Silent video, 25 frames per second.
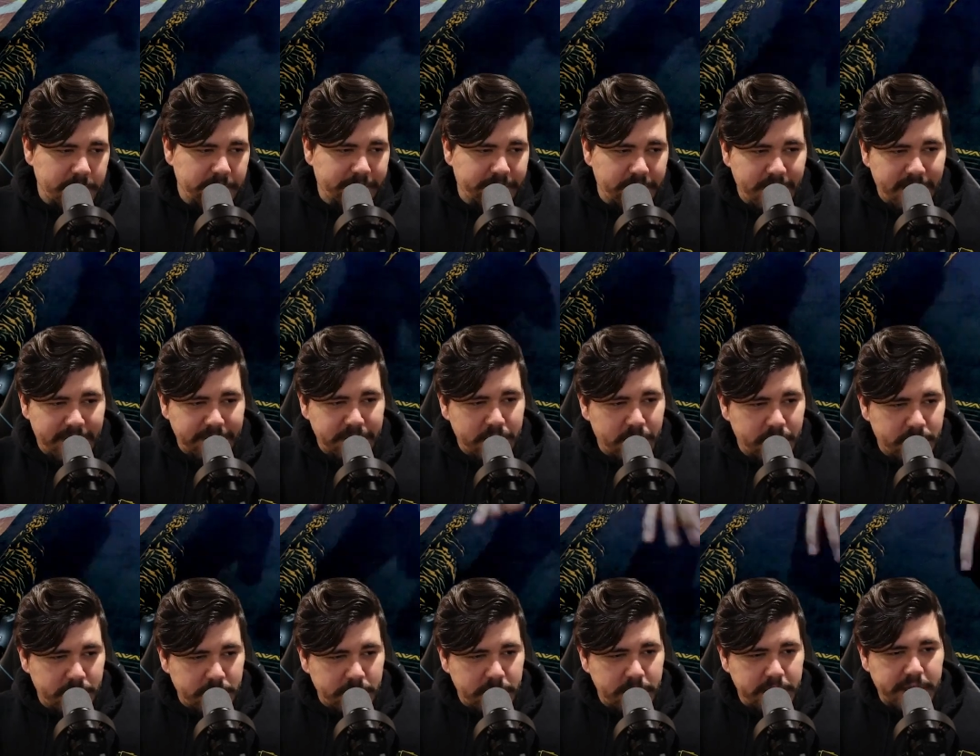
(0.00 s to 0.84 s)
If you have no
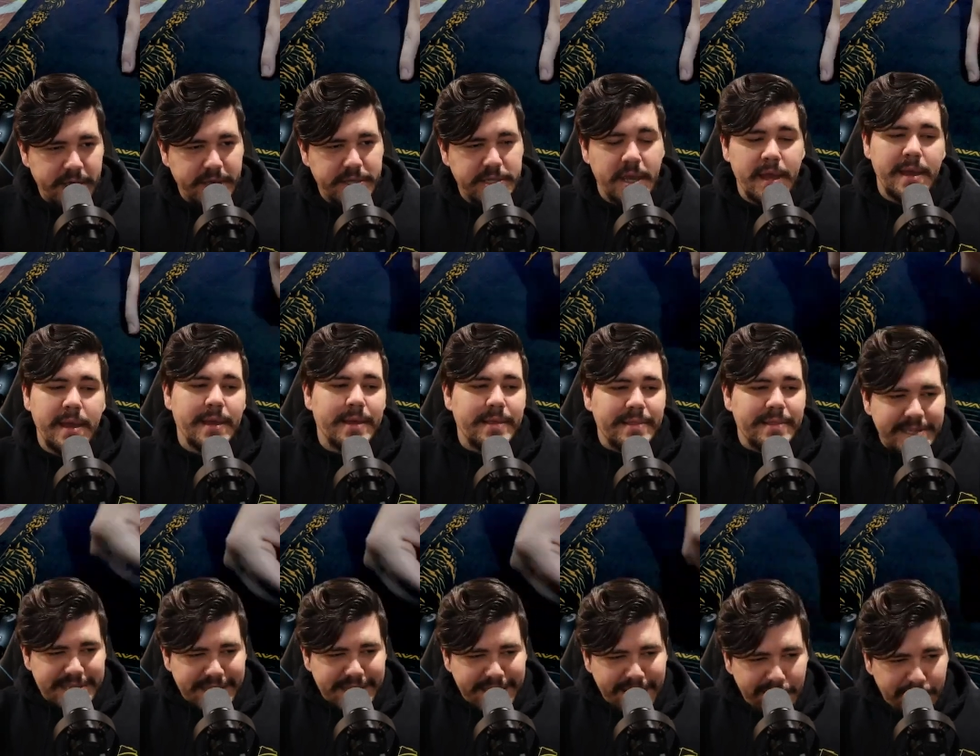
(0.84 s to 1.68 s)
other cookies,
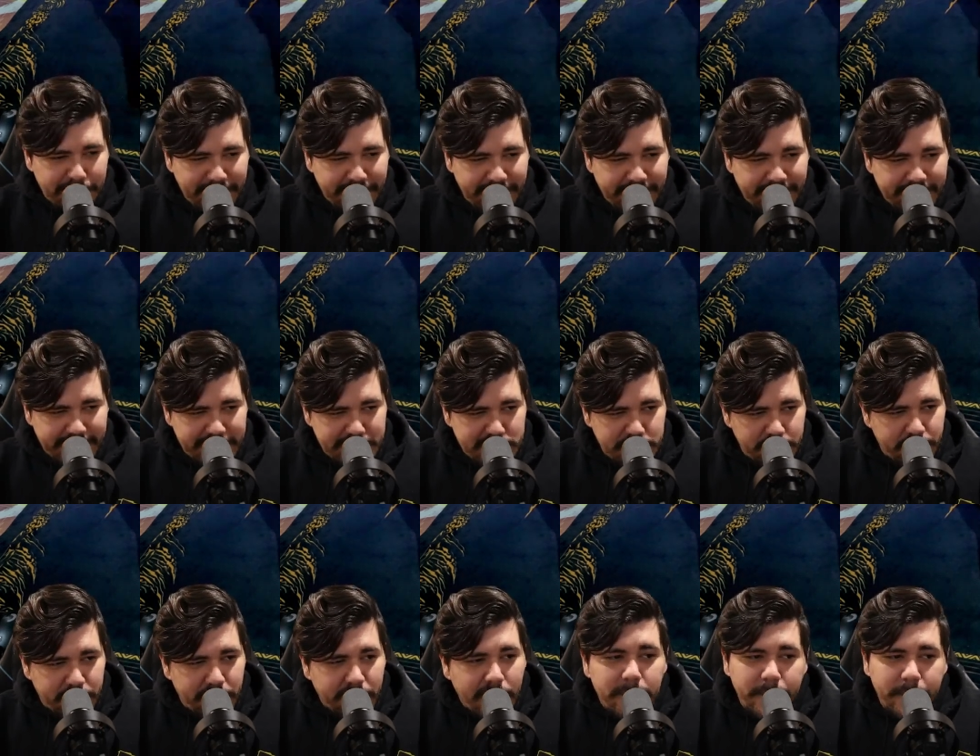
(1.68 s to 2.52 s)
let's say you're playing against
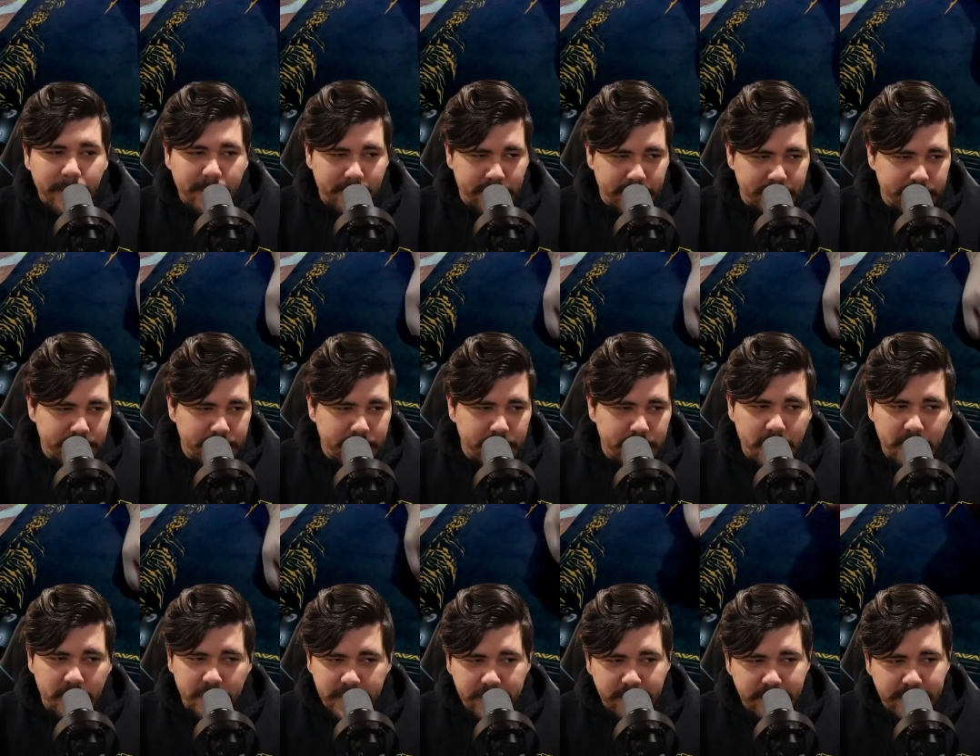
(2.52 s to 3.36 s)
purple,
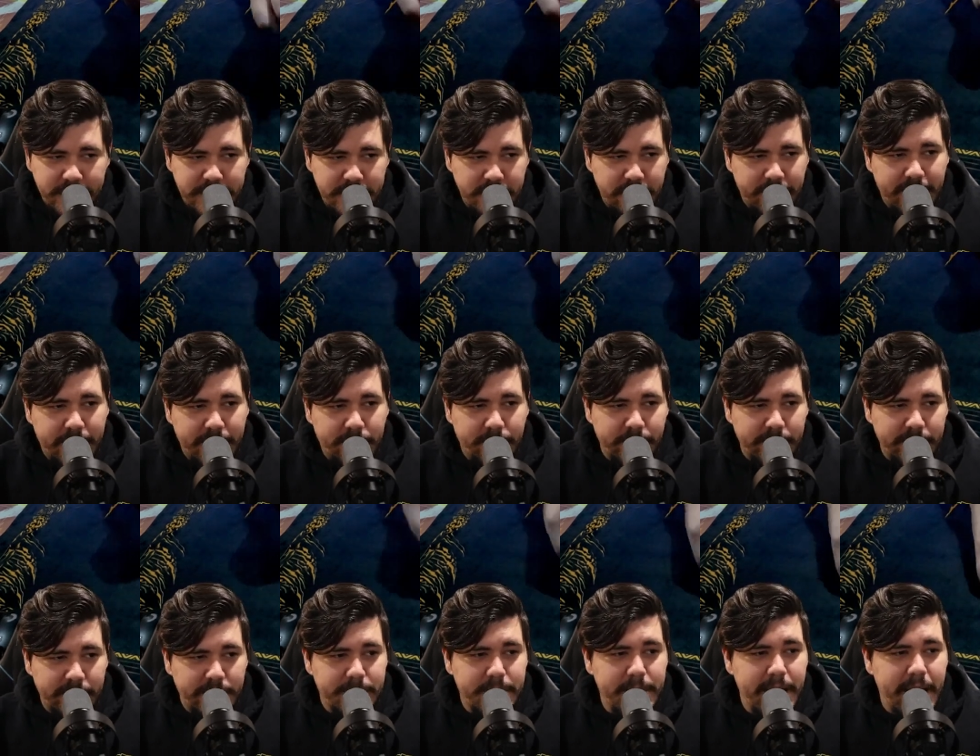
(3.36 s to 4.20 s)
all the cookies in your hand
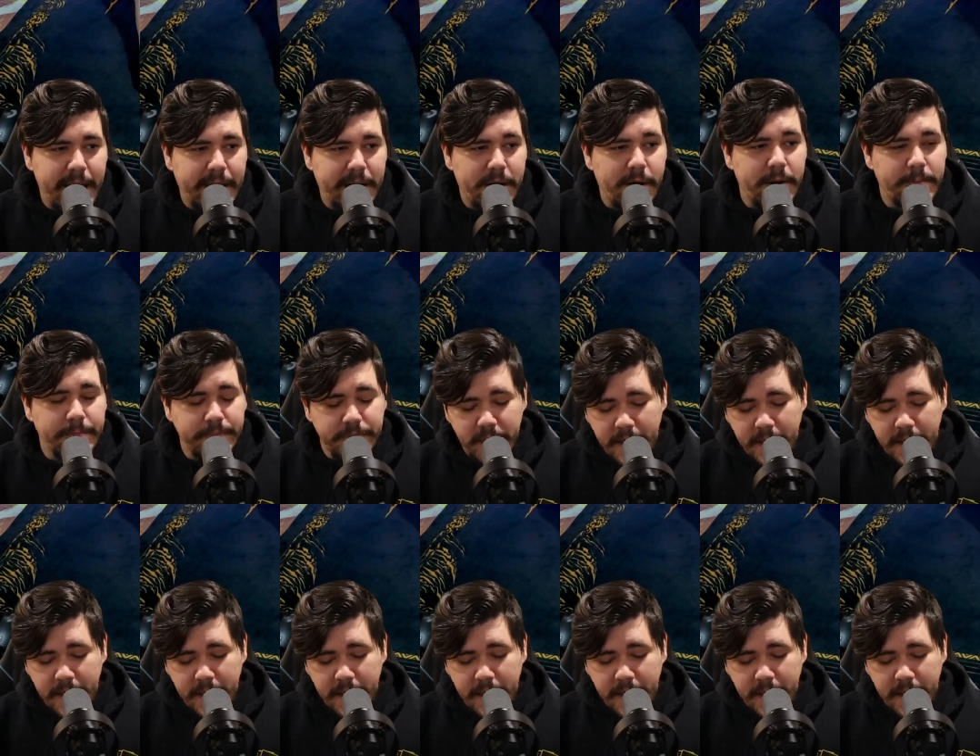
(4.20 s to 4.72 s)
really matter.